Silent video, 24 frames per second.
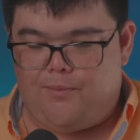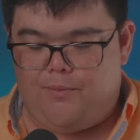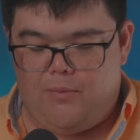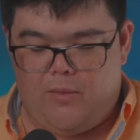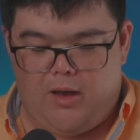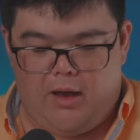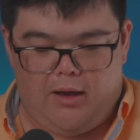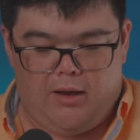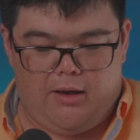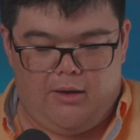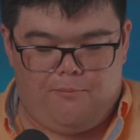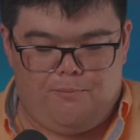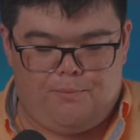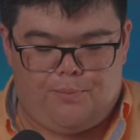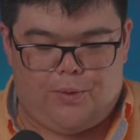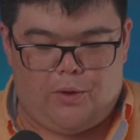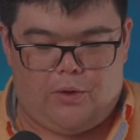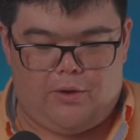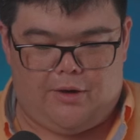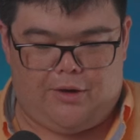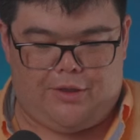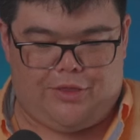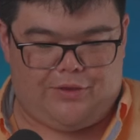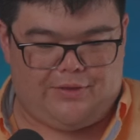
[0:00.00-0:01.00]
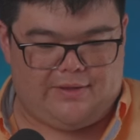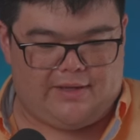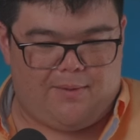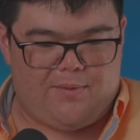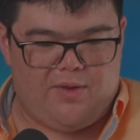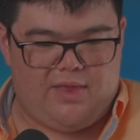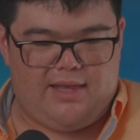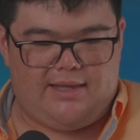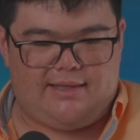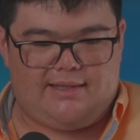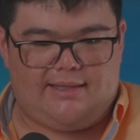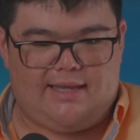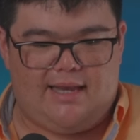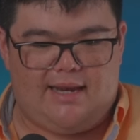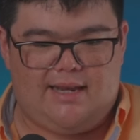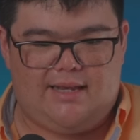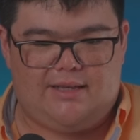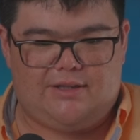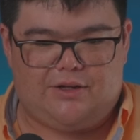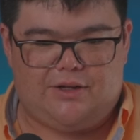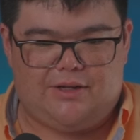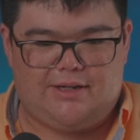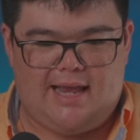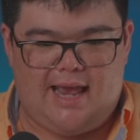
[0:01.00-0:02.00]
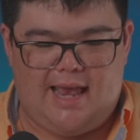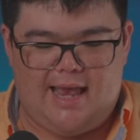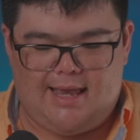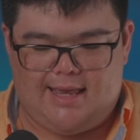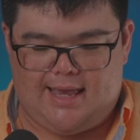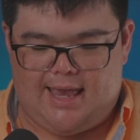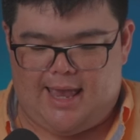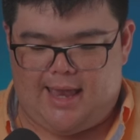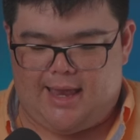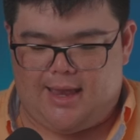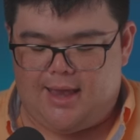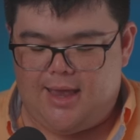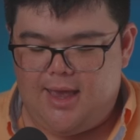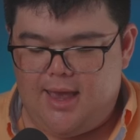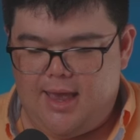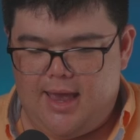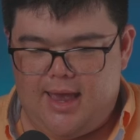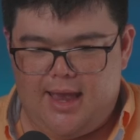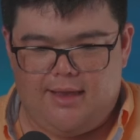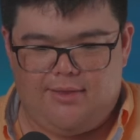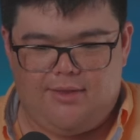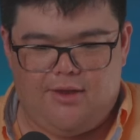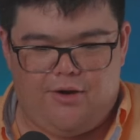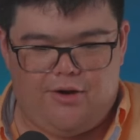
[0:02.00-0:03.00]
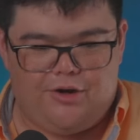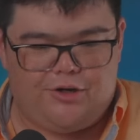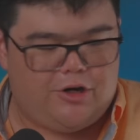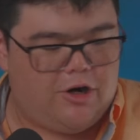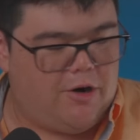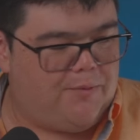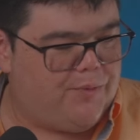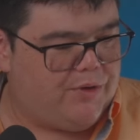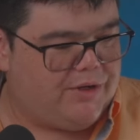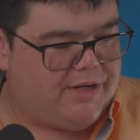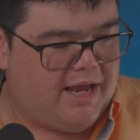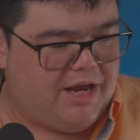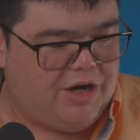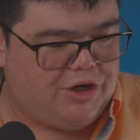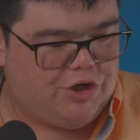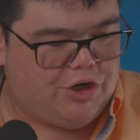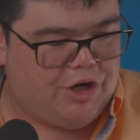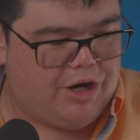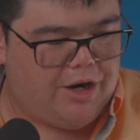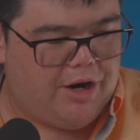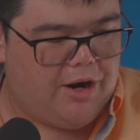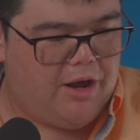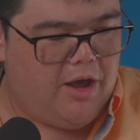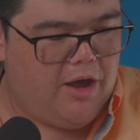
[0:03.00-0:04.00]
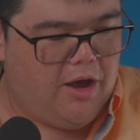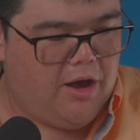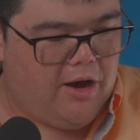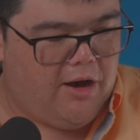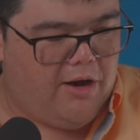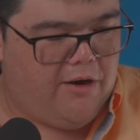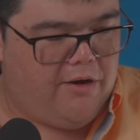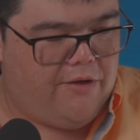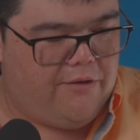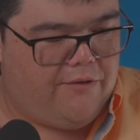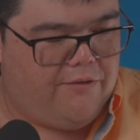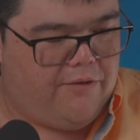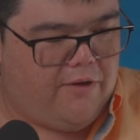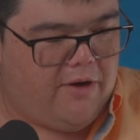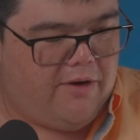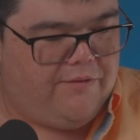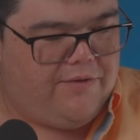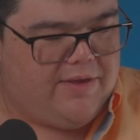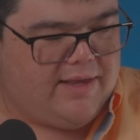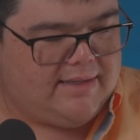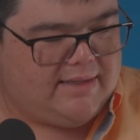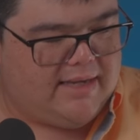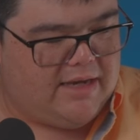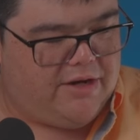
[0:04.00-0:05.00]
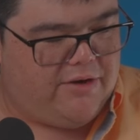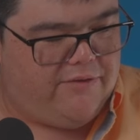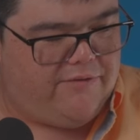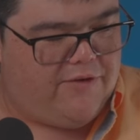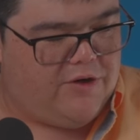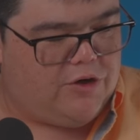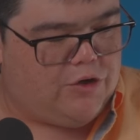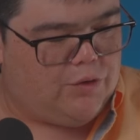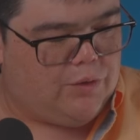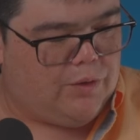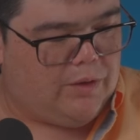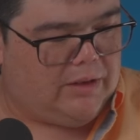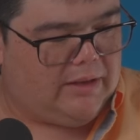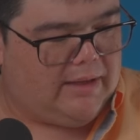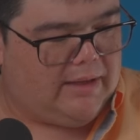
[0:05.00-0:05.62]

a berth some of these cities are taking in their interpretation of these individual